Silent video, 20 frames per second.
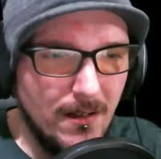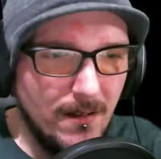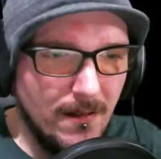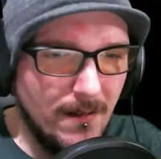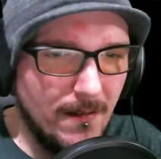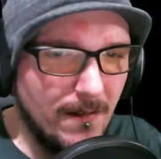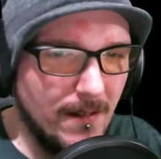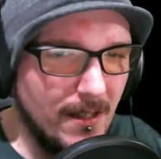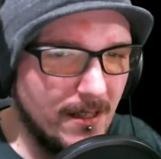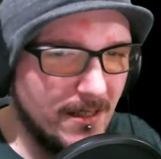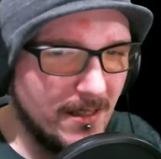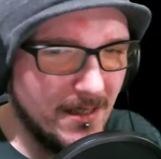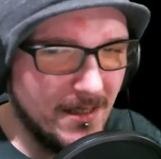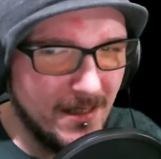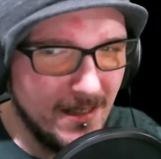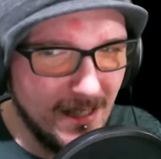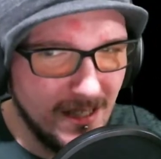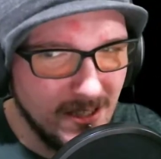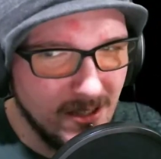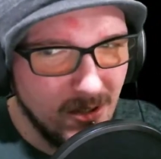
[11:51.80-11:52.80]

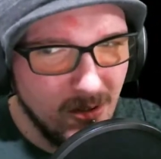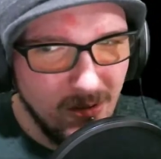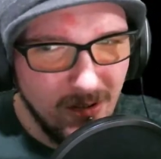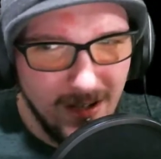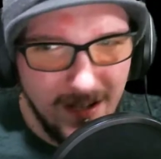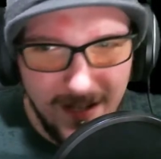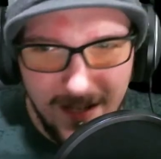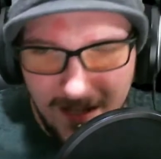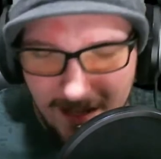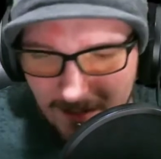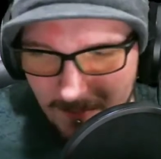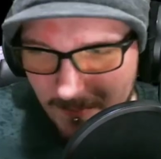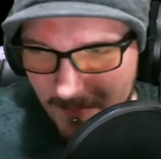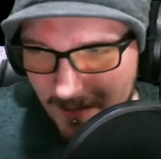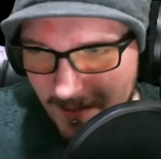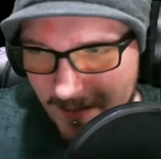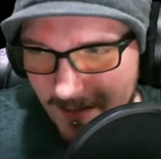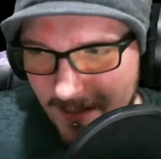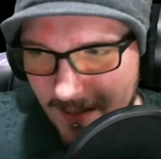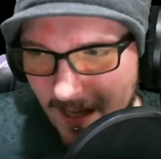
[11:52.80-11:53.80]
That's who I am
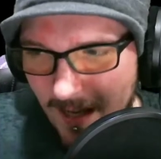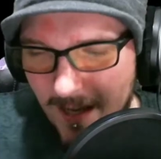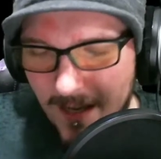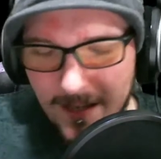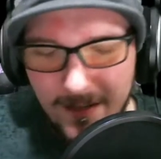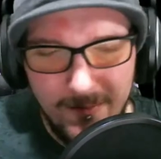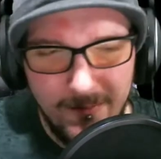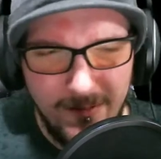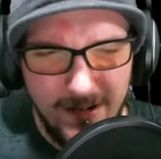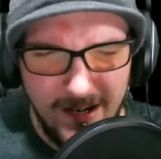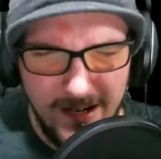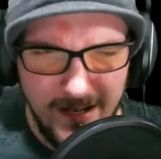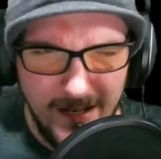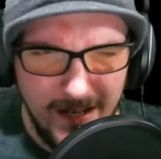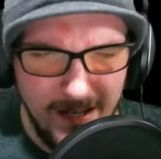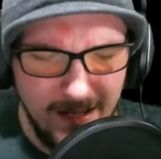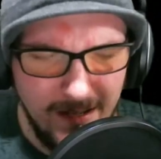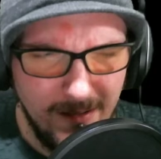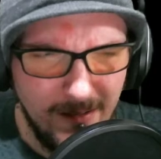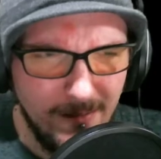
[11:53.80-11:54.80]
inside right
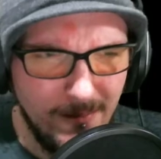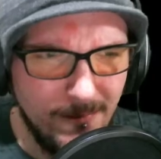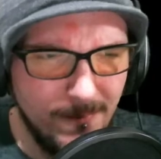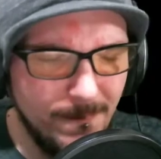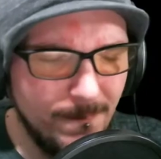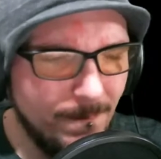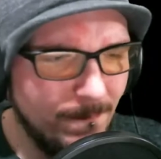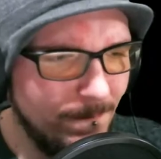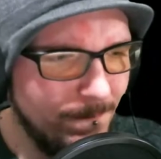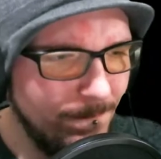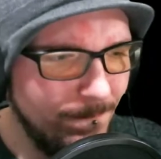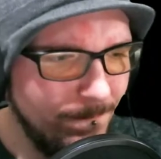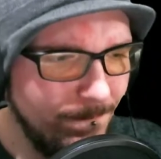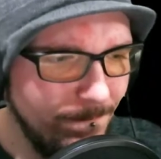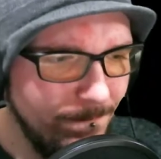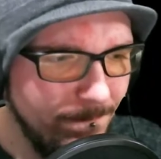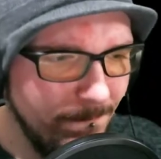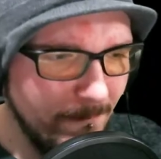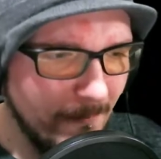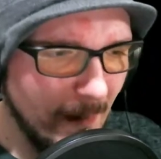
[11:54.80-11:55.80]
now,
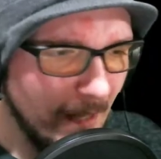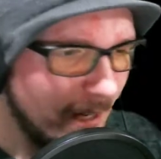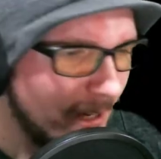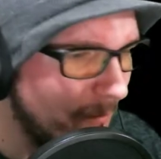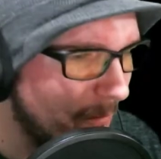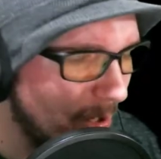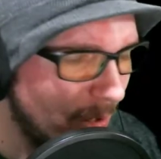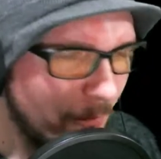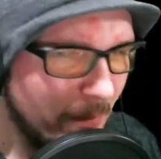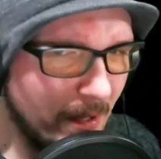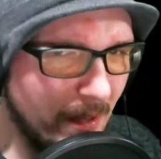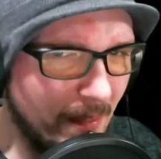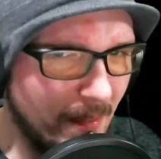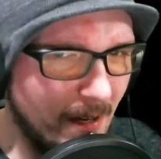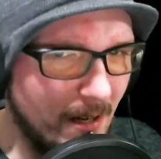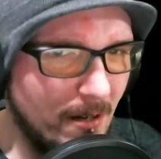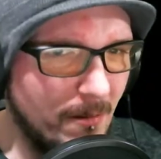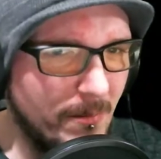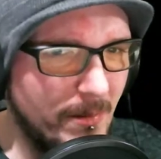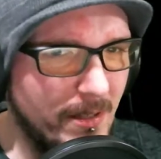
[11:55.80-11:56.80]
and I'm hoping
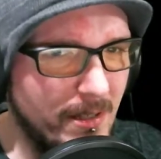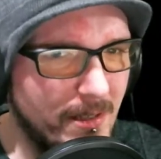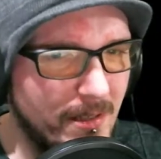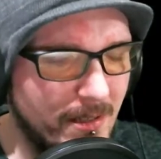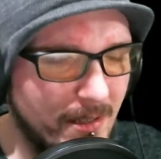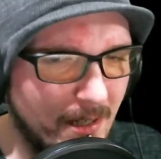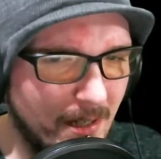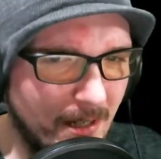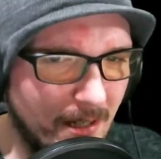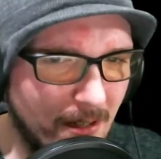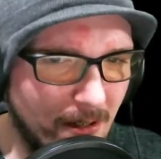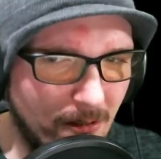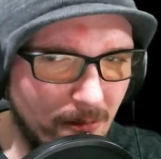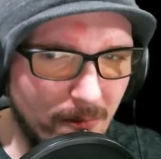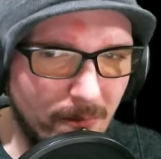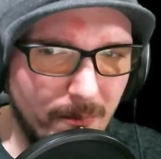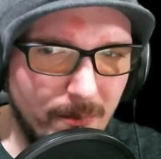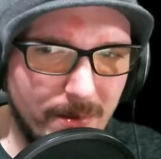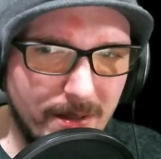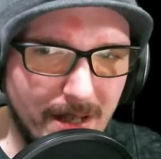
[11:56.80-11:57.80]
therapy is gonna
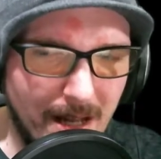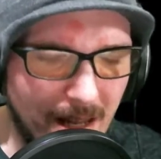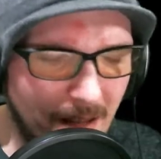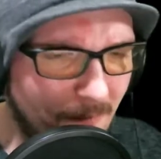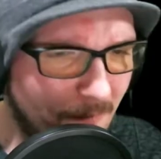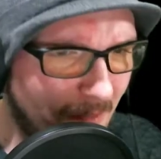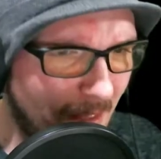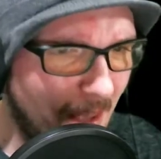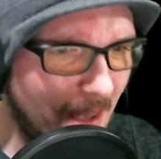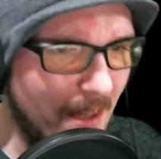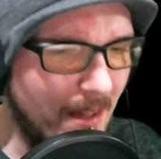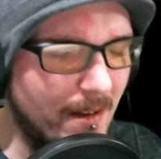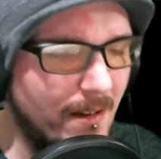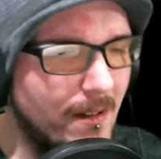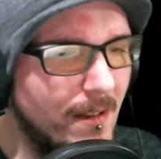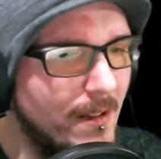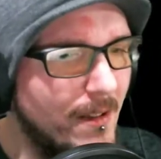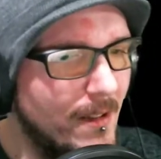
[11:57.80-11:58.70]
help save that.